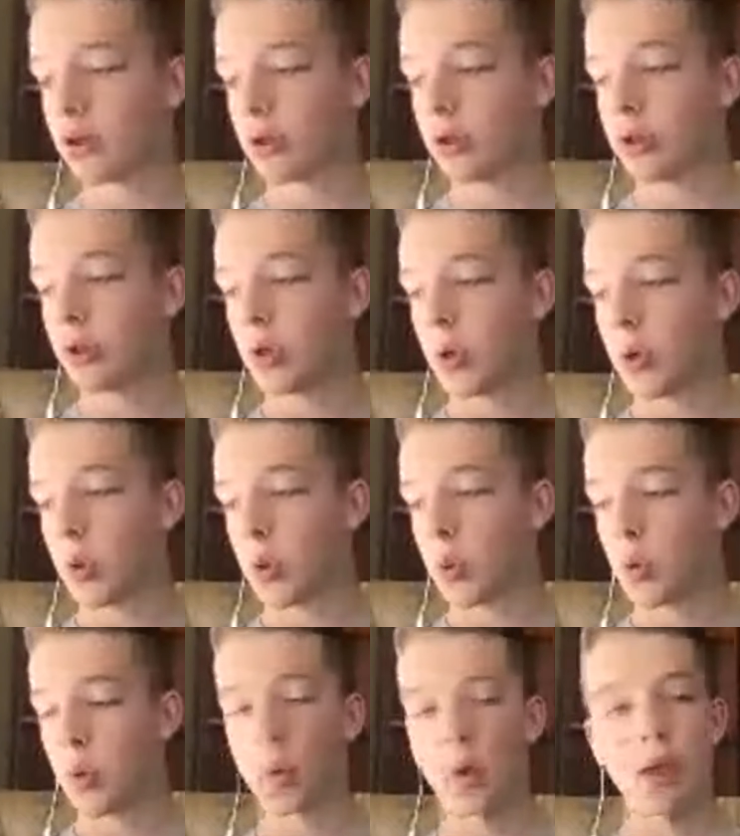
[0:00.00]

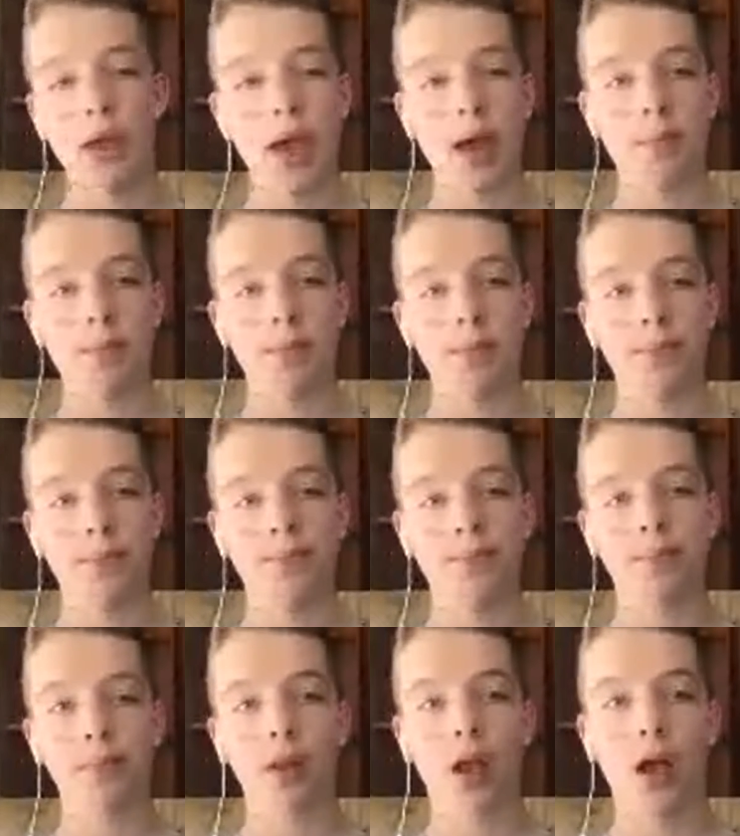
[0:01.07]
So yeah,
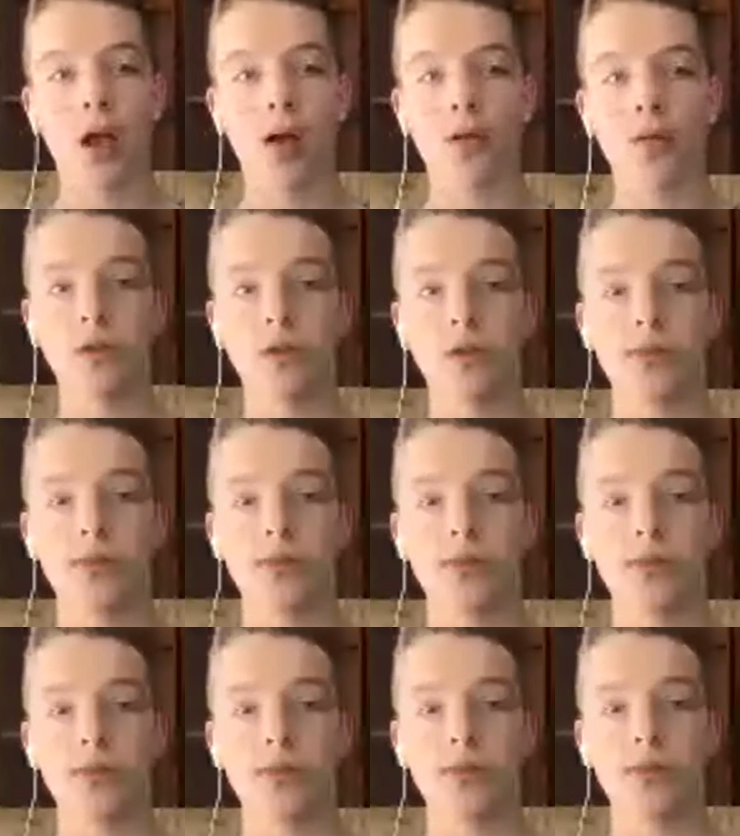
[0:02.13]
I'll just be
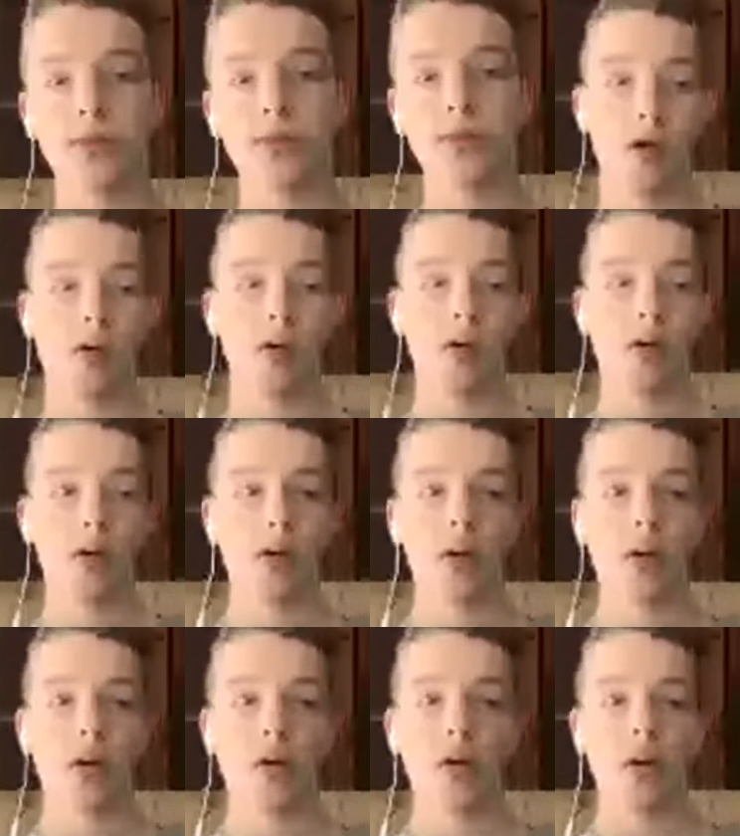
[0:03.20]
here to talk
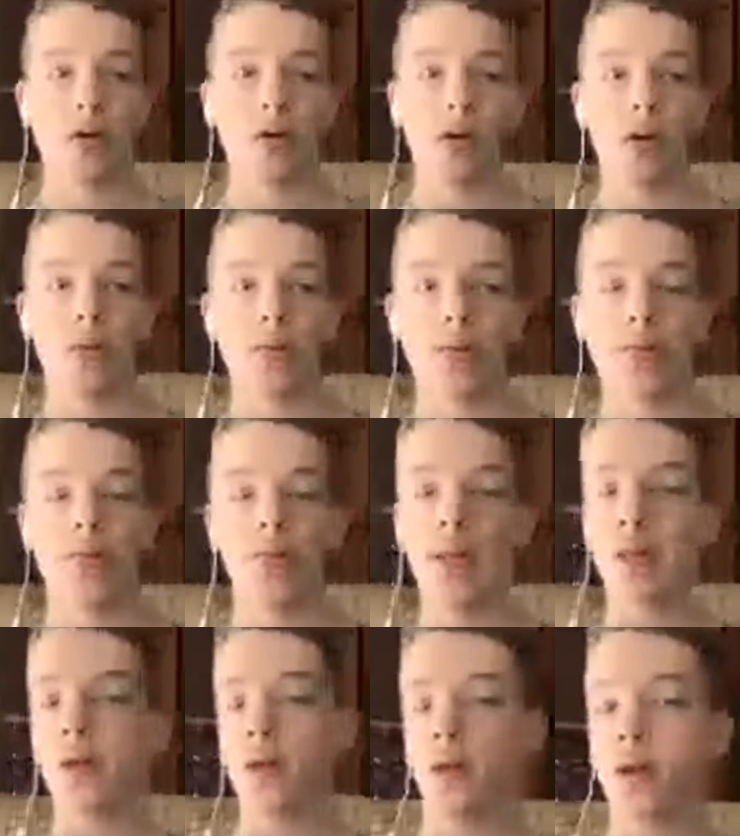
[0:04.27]

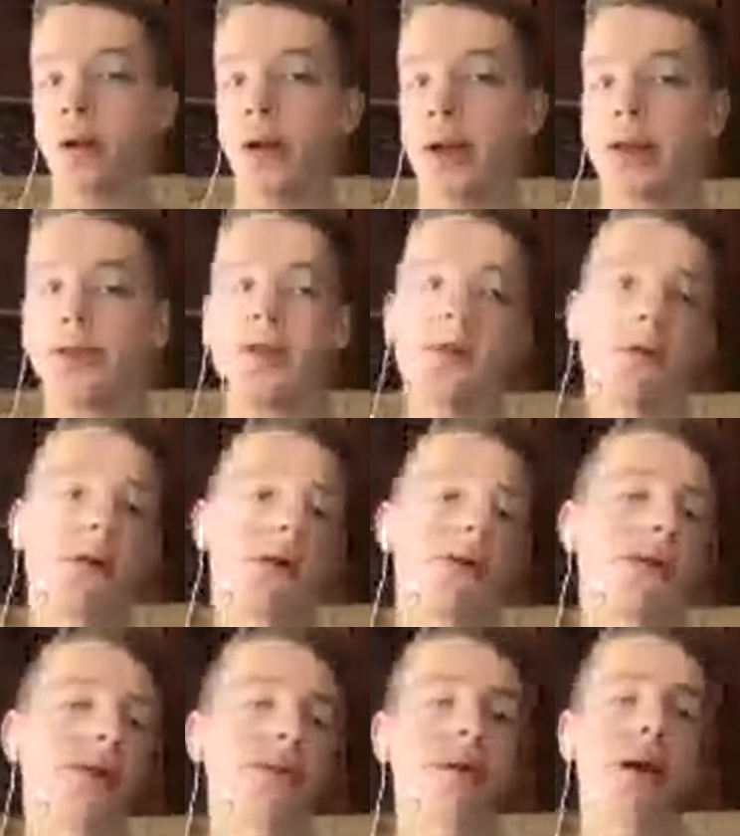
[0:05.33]
Blender, answering
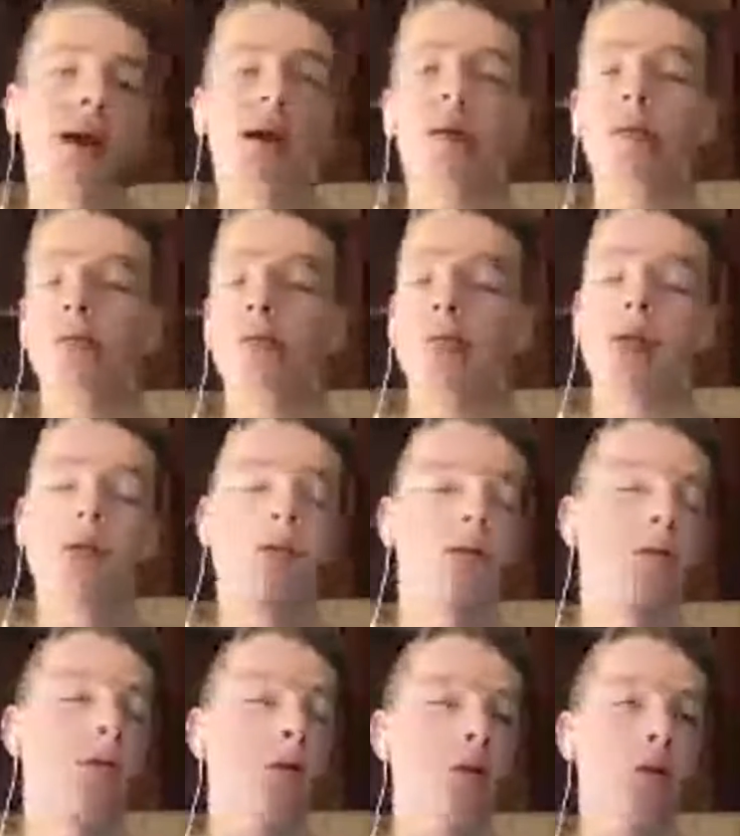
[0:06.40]
questions about
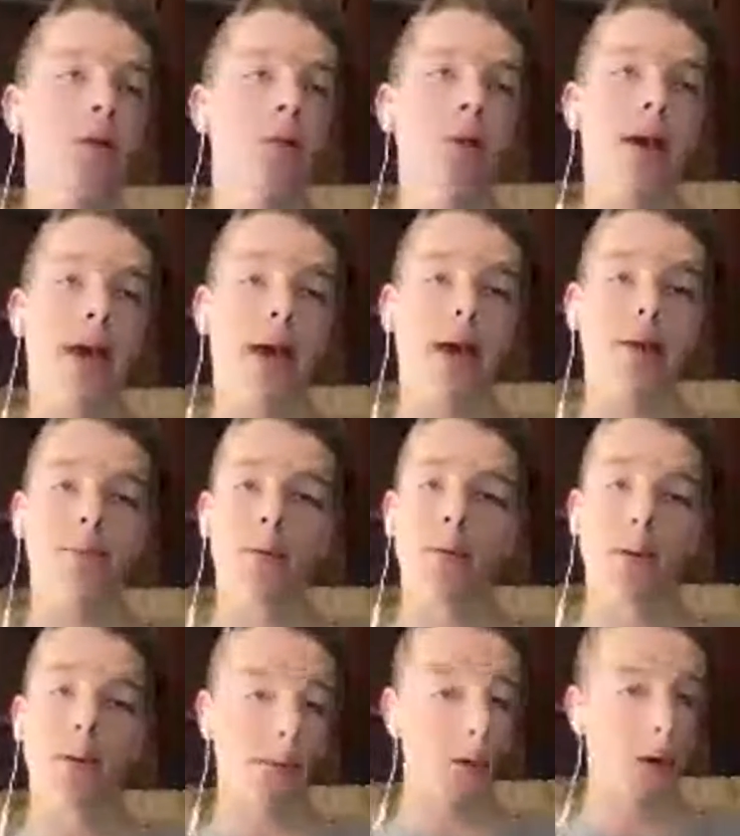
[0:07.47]
YouTube and Premiere
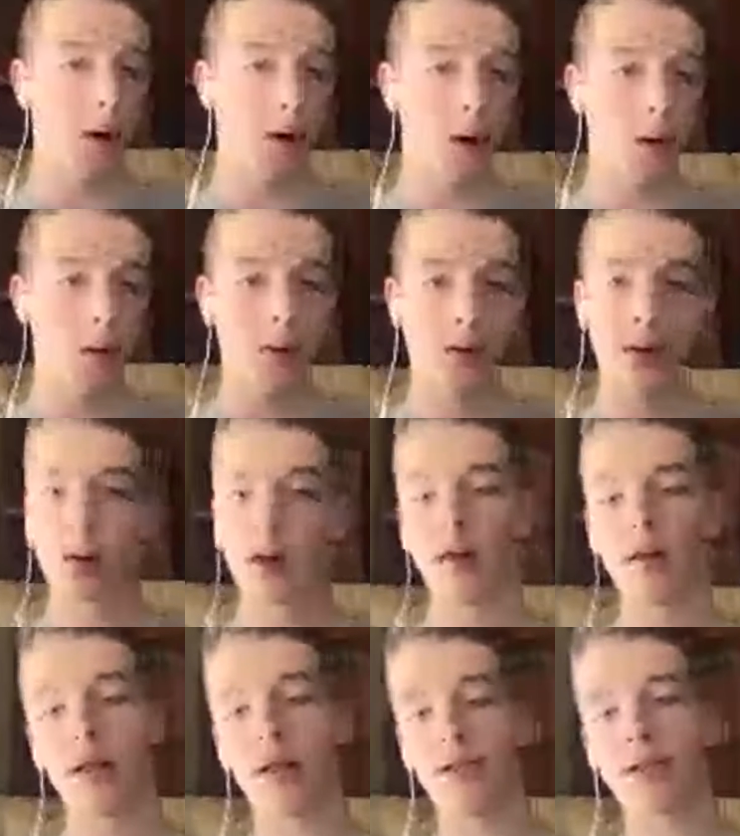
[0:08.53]
Pro and all
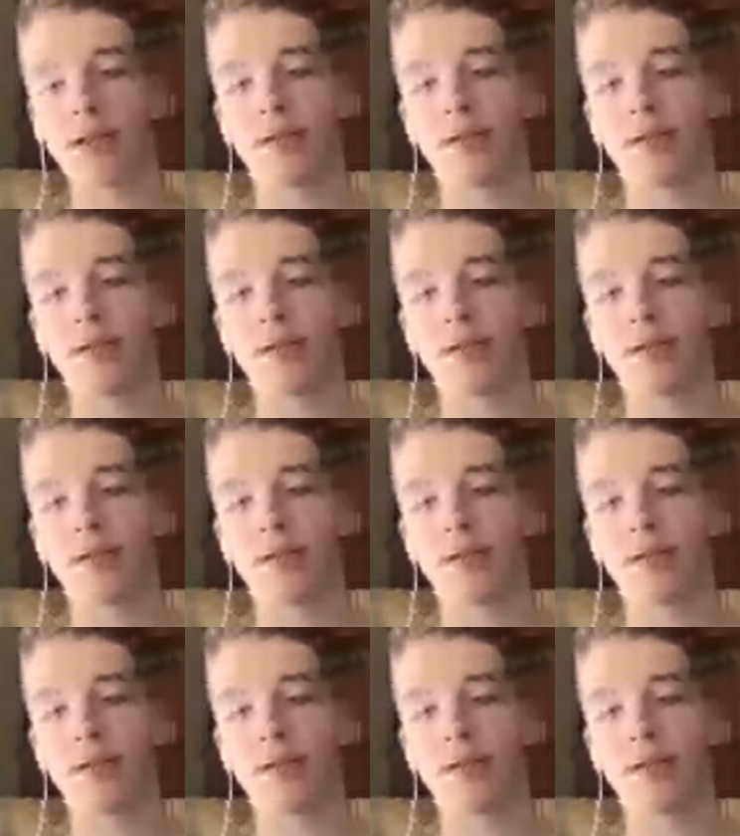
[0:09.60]
that stuff.